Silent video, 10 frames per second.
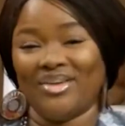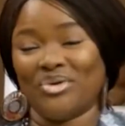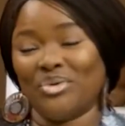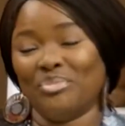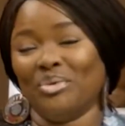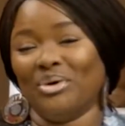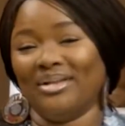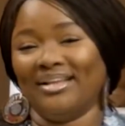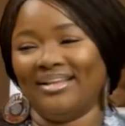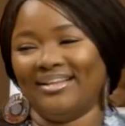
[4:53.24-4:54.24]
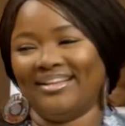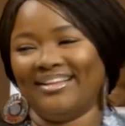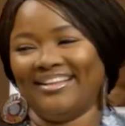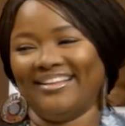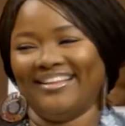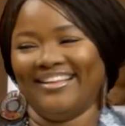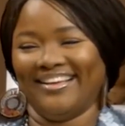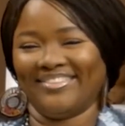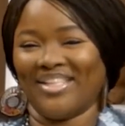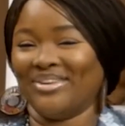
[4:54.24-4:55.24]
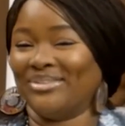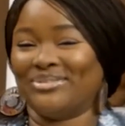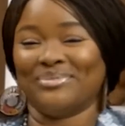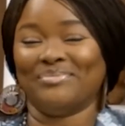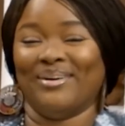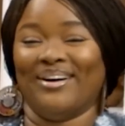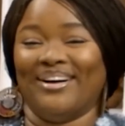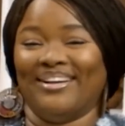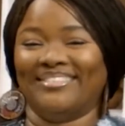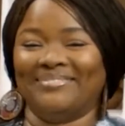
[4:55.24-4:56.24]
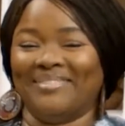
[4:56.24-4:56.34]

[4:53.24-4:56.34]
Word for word: See the way they hail you. See the way they hail you. My